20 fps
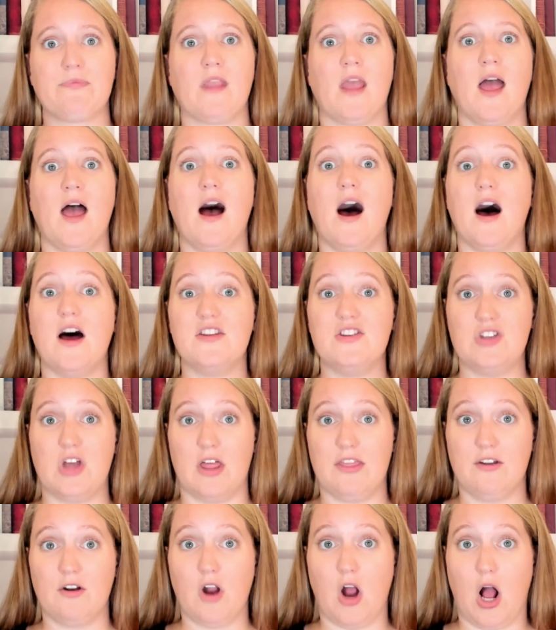
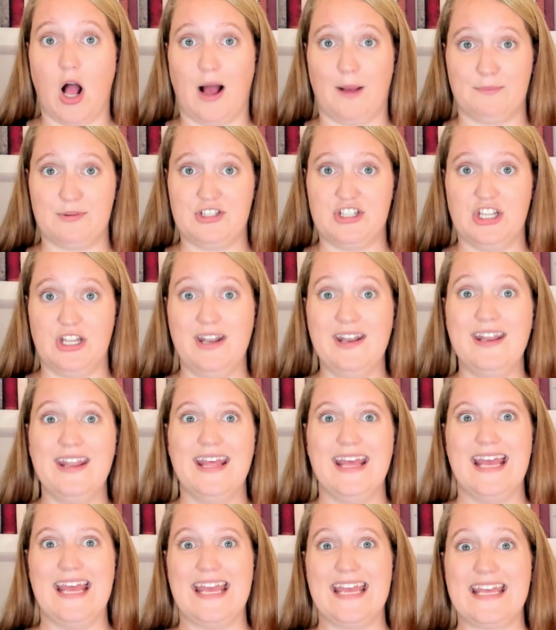Another option
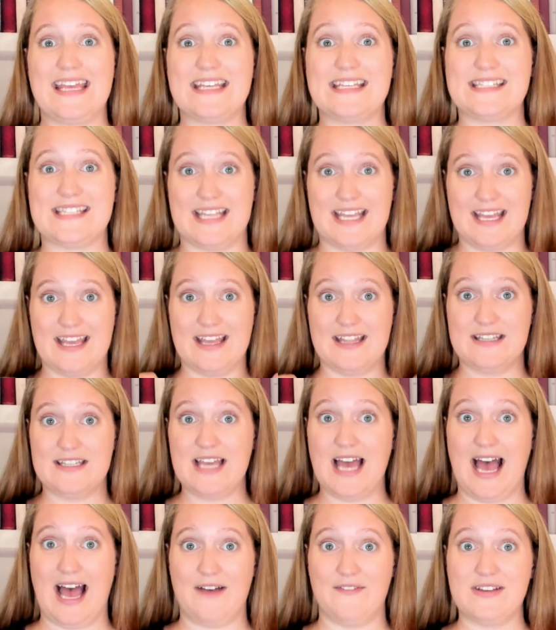is to
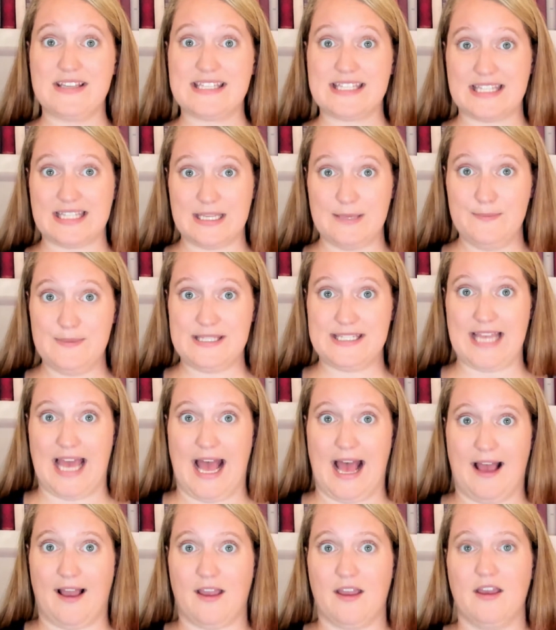have a sleep
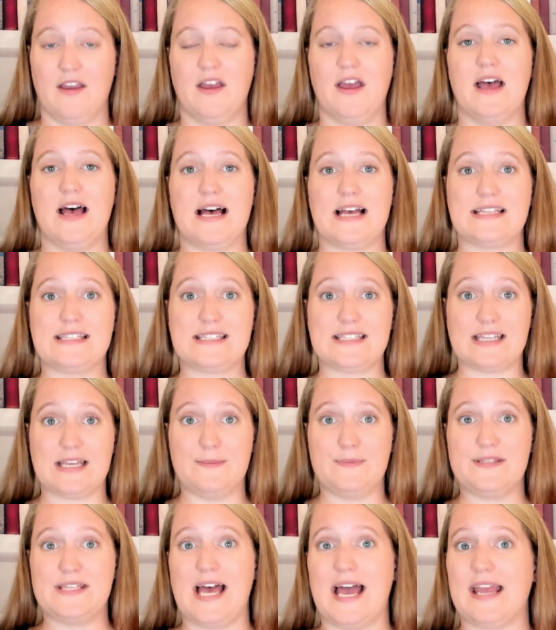sack. A sleep
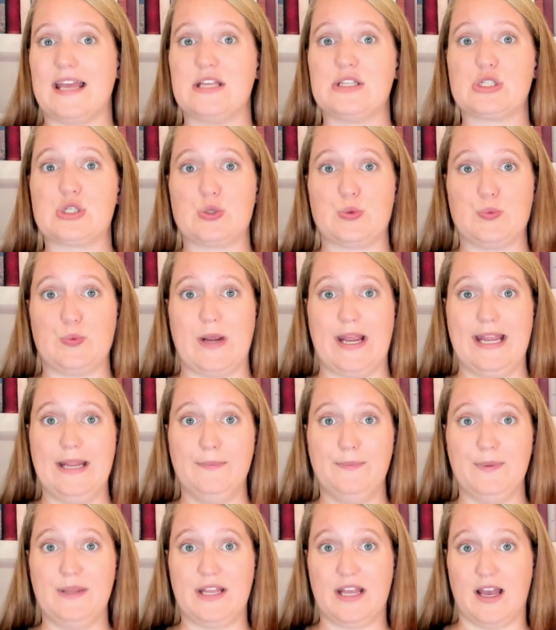sack is great
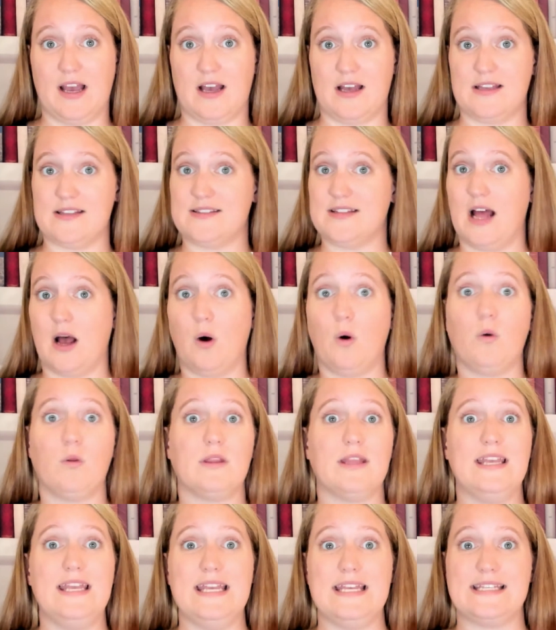because not
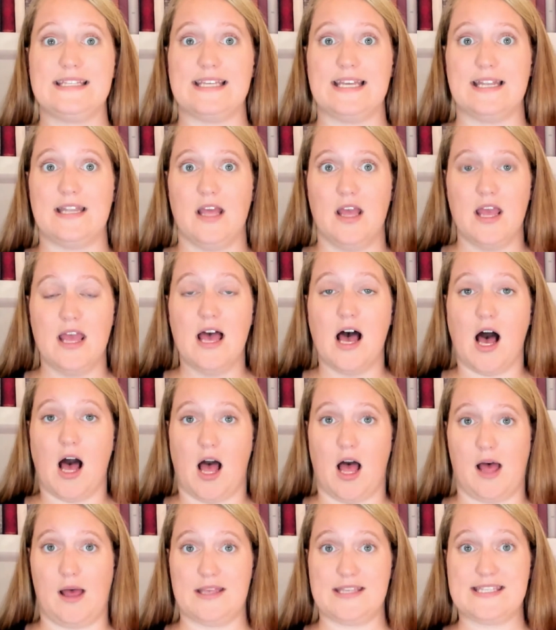only is it
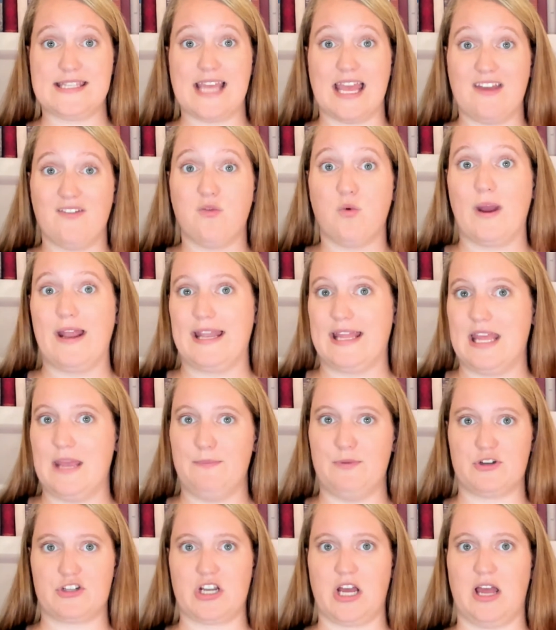a safe way to keep
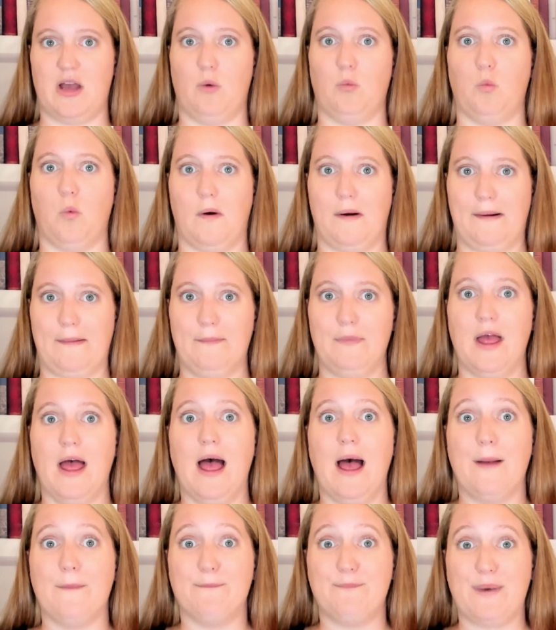your child warm,
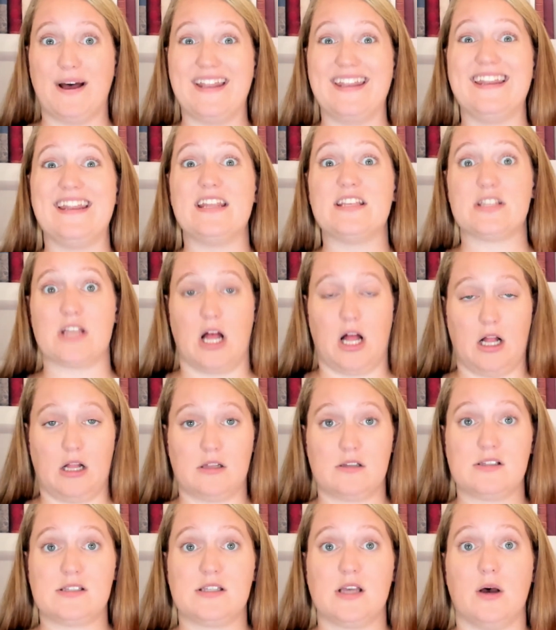but it is
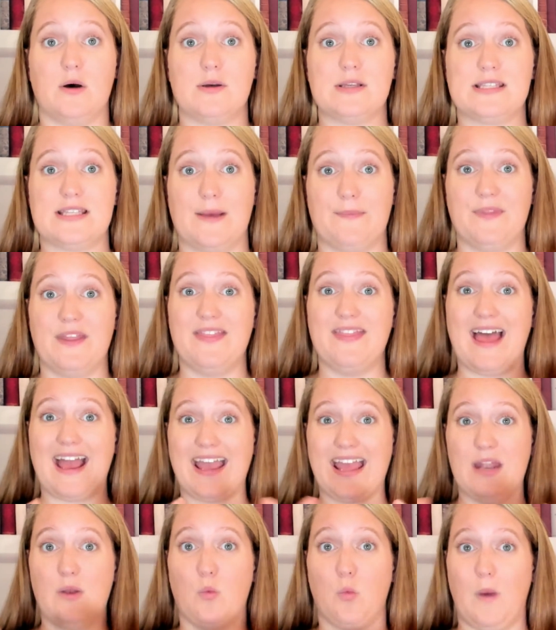also something that
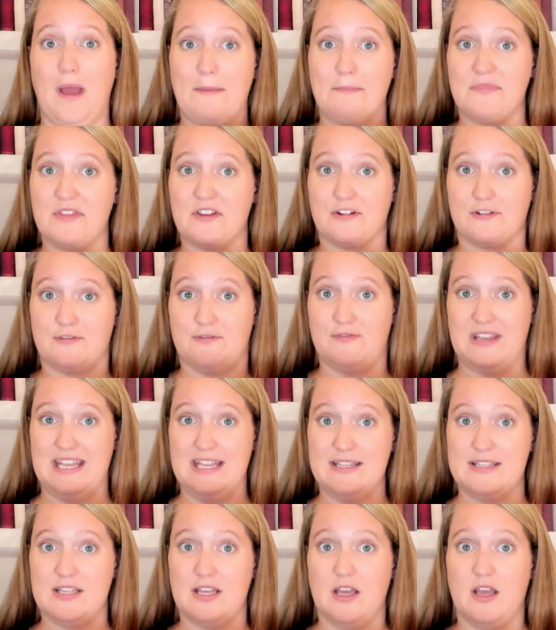can web their
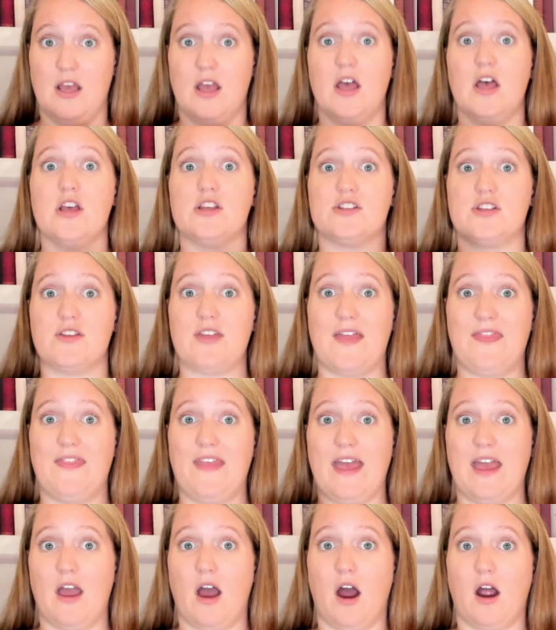feet so that they are